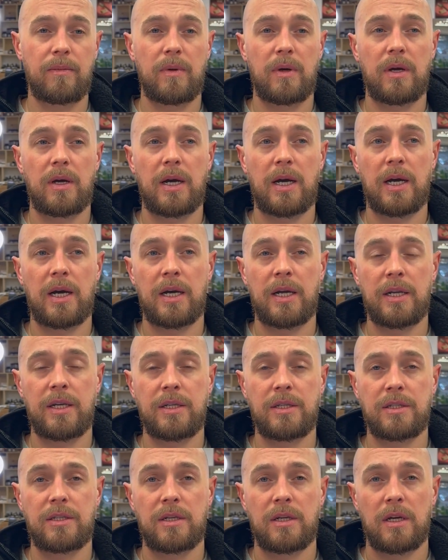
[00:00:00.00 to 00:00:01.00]

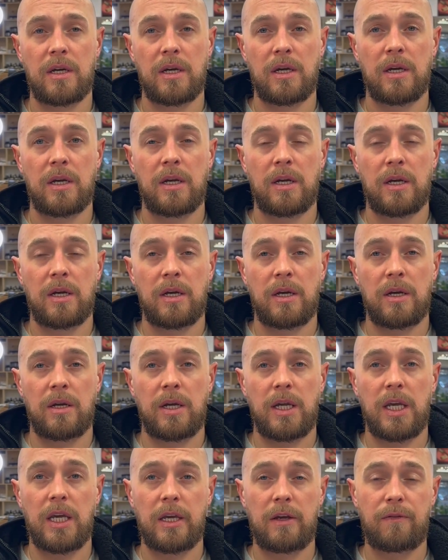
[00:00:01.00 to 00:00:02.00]
And
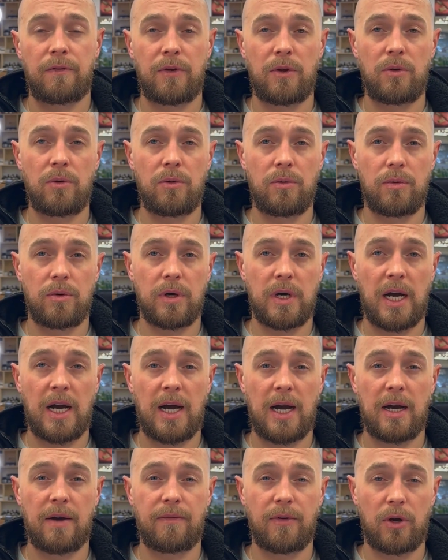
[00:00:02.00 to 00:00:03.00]
if you
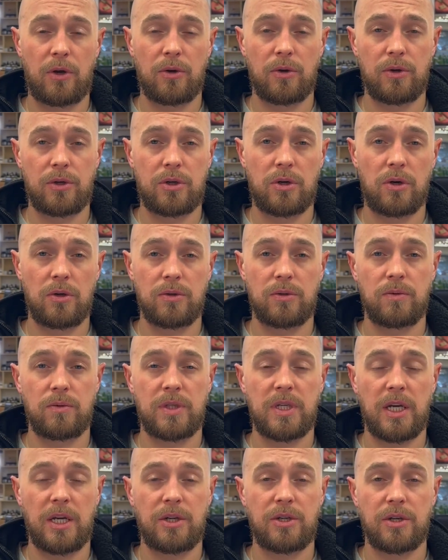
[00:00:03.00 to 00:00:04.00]
have a good
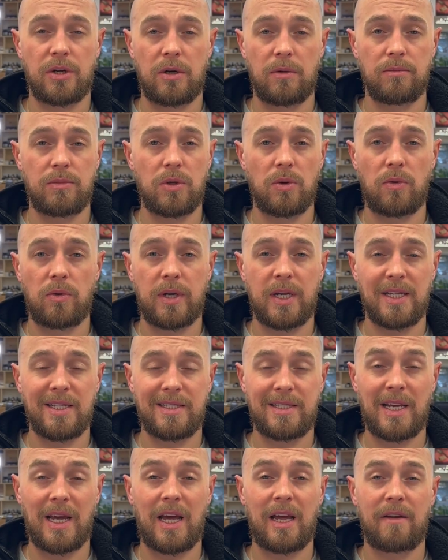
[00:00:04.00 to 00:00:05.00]
consultation, I'm talking
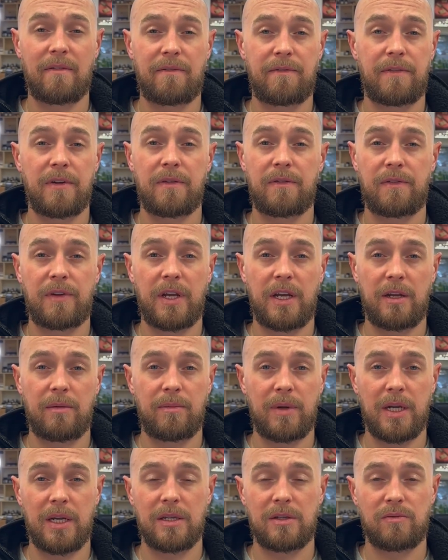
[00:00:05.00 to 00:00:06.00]
10, 15
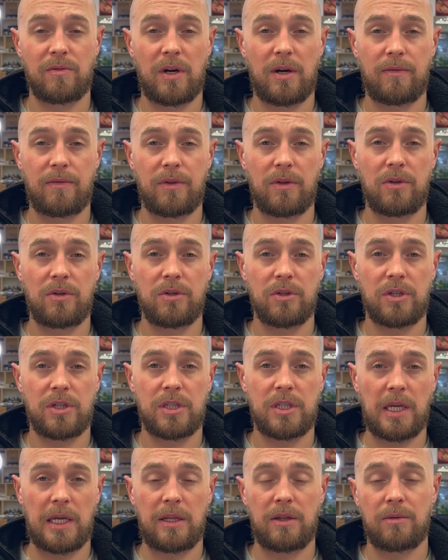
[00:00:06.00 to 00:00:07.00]
minutes, rather than just
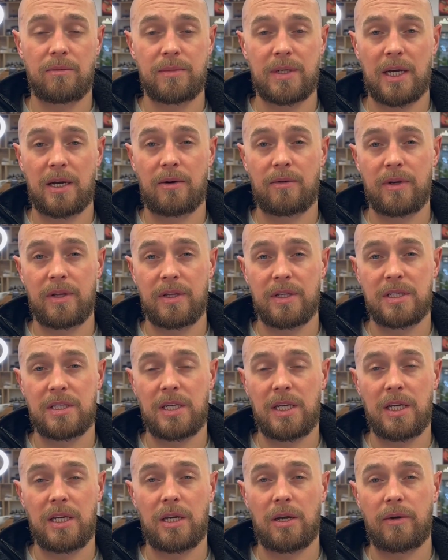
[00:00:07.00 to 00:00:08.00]
sitting them down in the
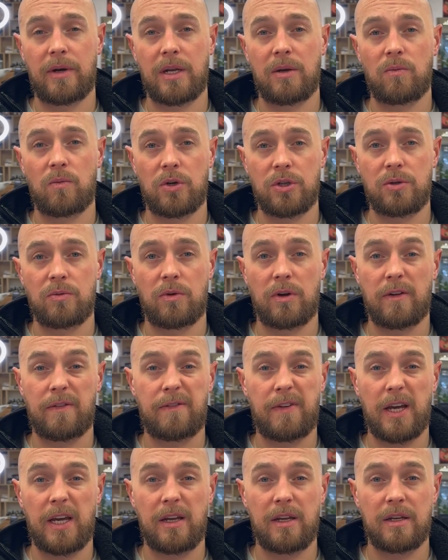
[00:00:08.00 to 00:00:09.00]
seat going, what do you want to
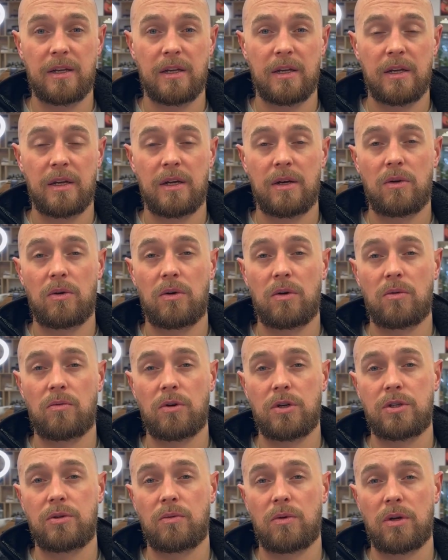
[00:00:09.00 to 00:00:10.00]
fade? Or
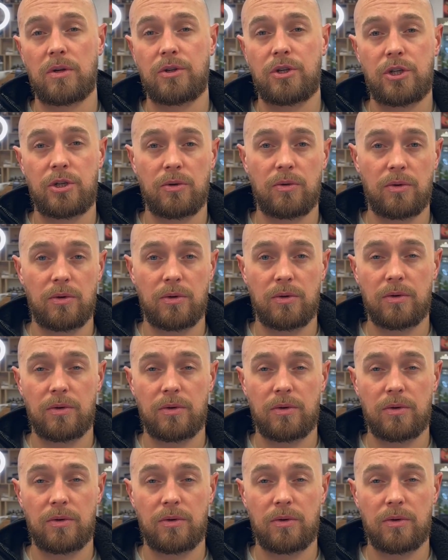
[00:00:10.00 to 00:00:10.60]
what do you want short?